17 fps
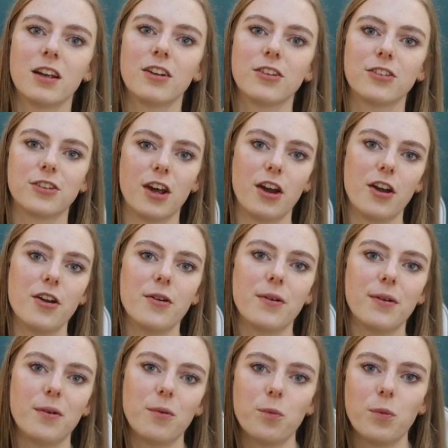
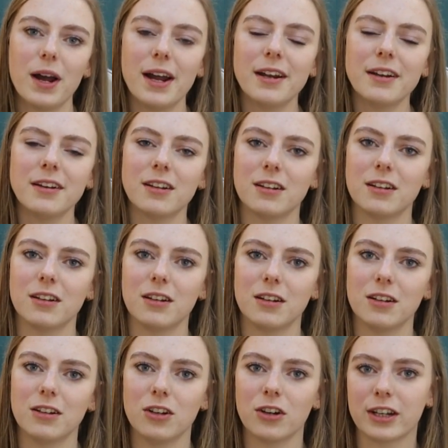So when
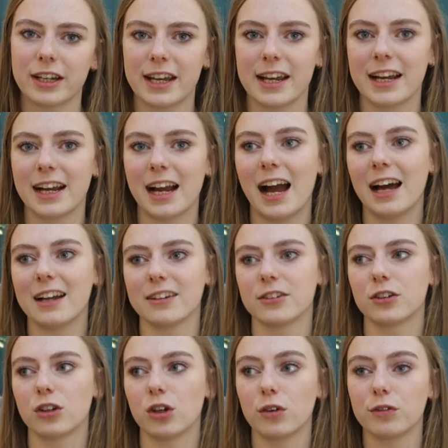looking
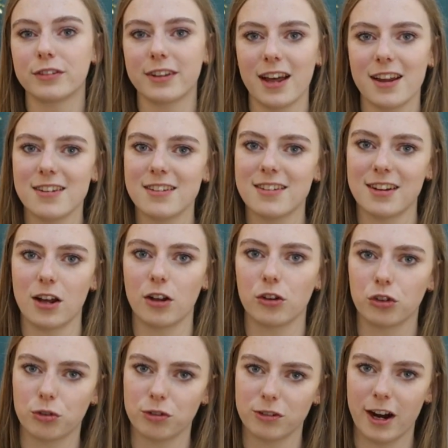at sort of
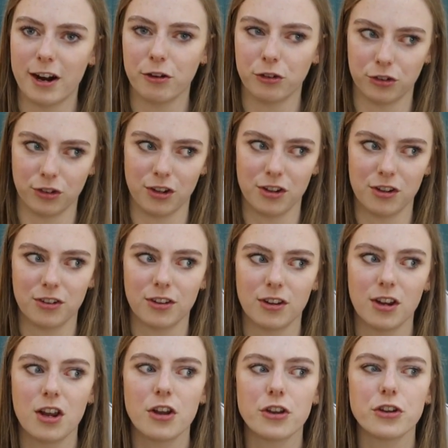tencel trousers,
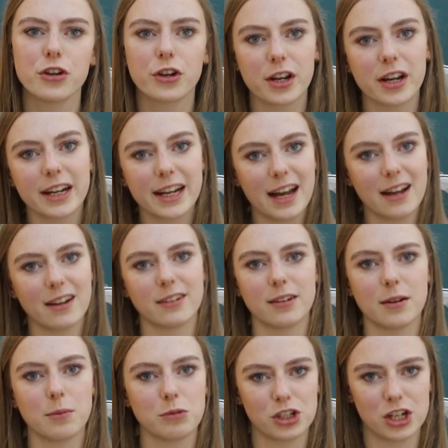you could get
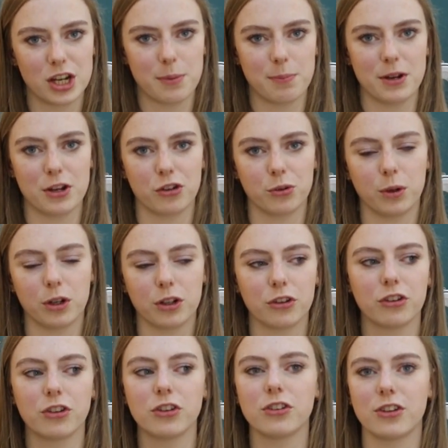some cheapish
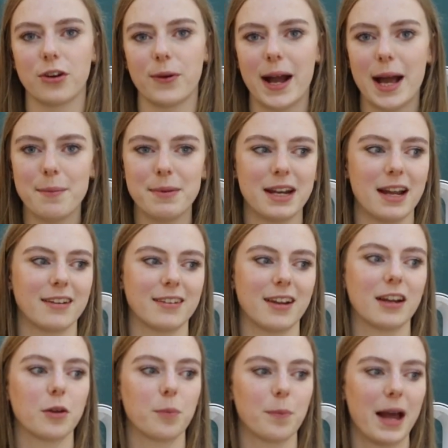ones. So M&S
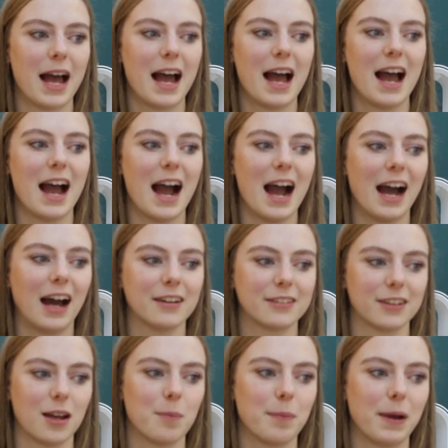had a pair
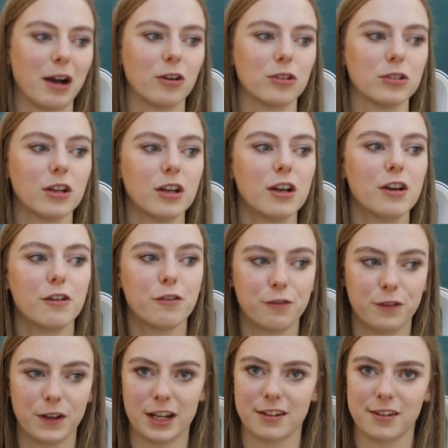at about
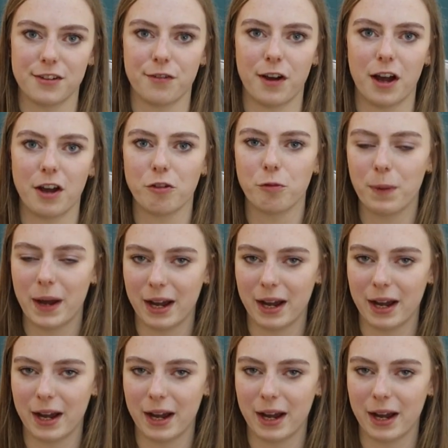£35.